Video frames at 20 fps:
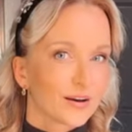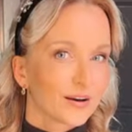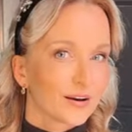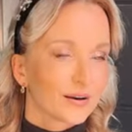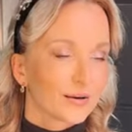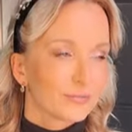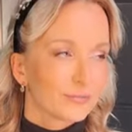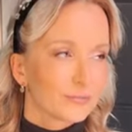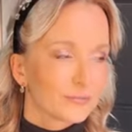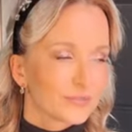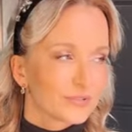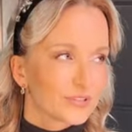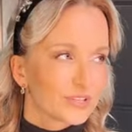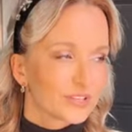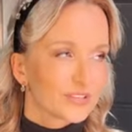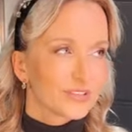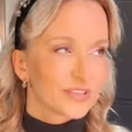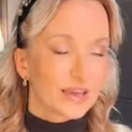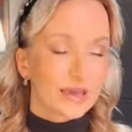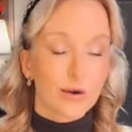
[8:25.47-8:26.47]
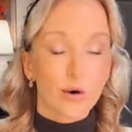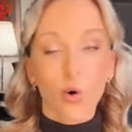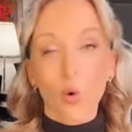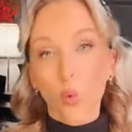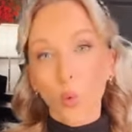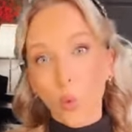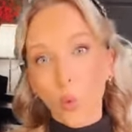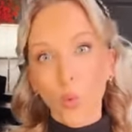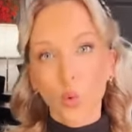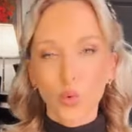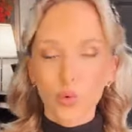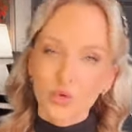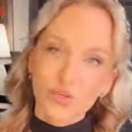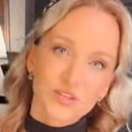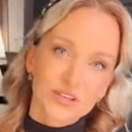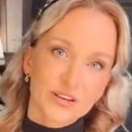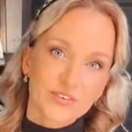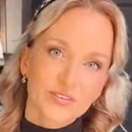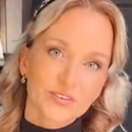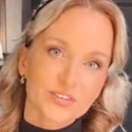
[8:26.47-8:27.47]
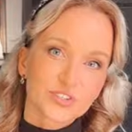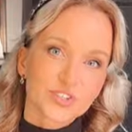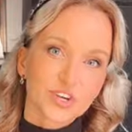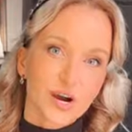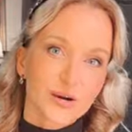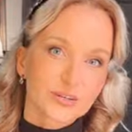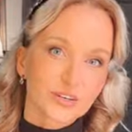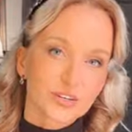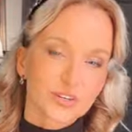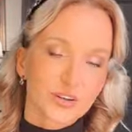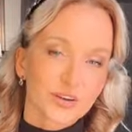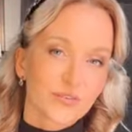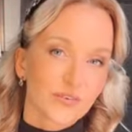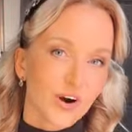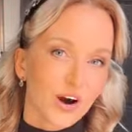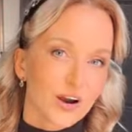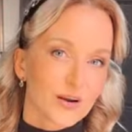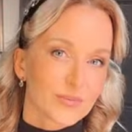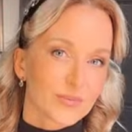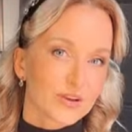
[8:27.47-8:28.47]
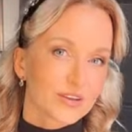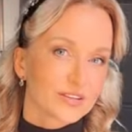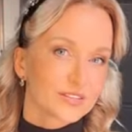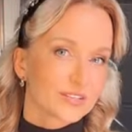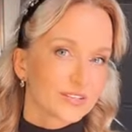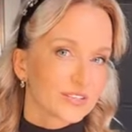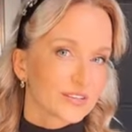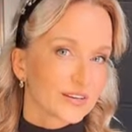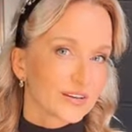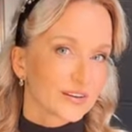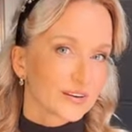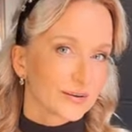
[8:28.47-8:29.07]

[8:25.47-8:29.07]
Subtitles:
in the old living childhood environment,